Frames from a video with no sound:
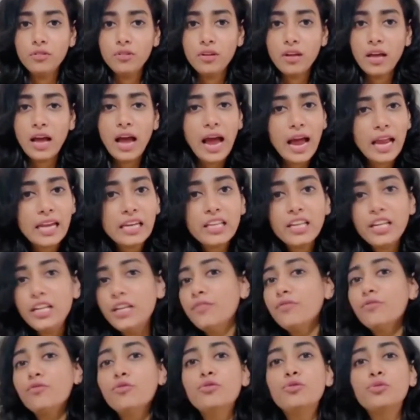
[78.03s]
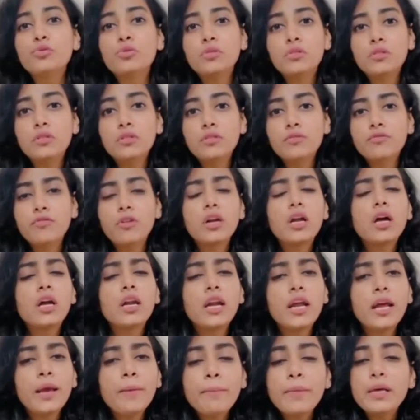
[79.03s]
and grateful to her for her
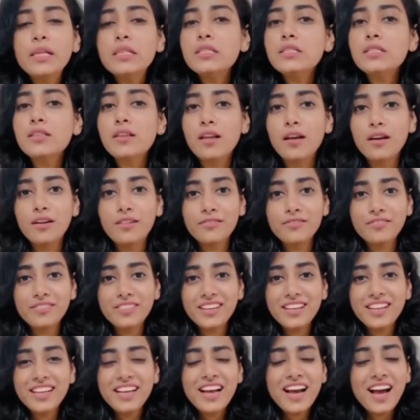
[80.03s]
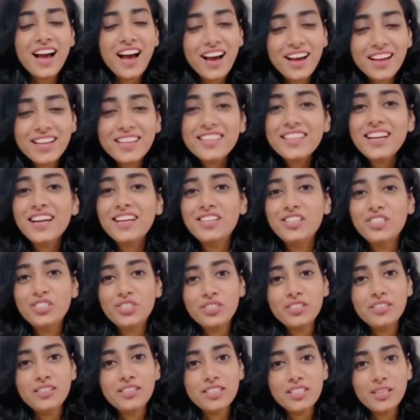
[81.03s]
immense love and
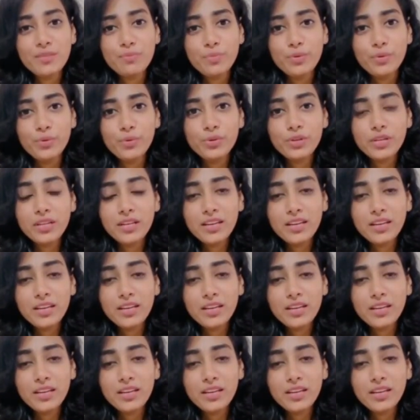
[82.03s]
unconditional support